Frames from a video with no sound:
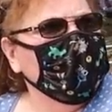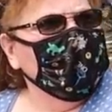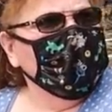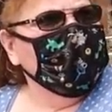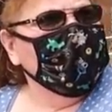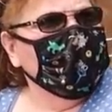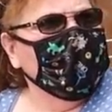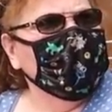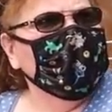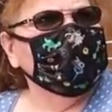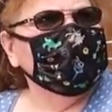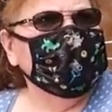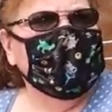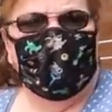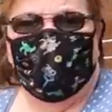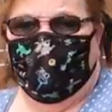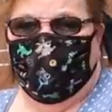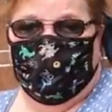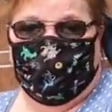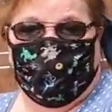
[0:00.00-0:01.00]
Oh, you were
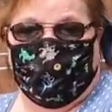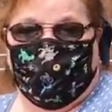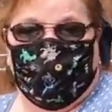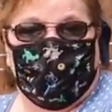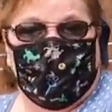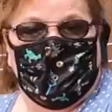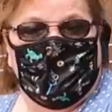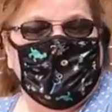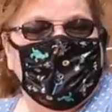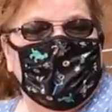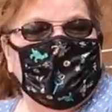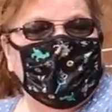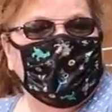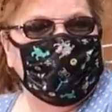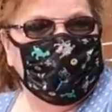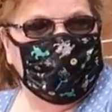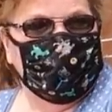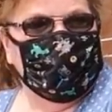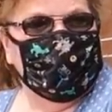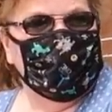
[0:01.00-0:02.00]
just there, did I not
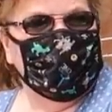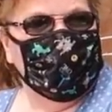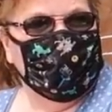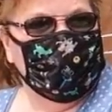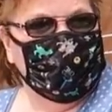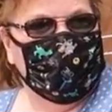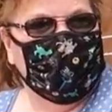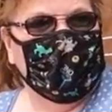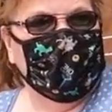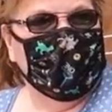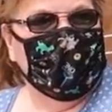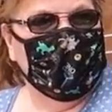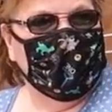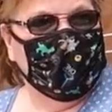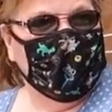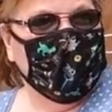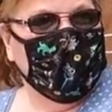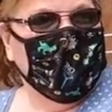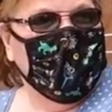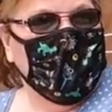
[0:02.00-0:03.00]
just escort her in? Yep,
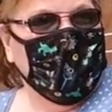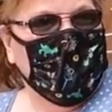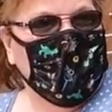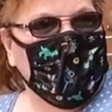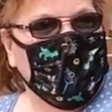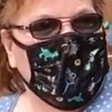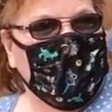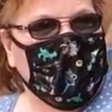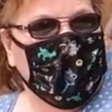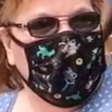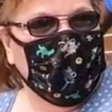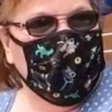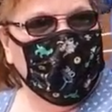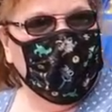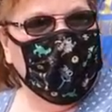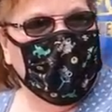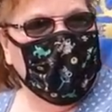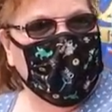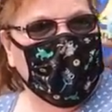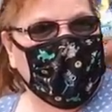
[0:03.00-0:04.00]
she already oh, checked that. out.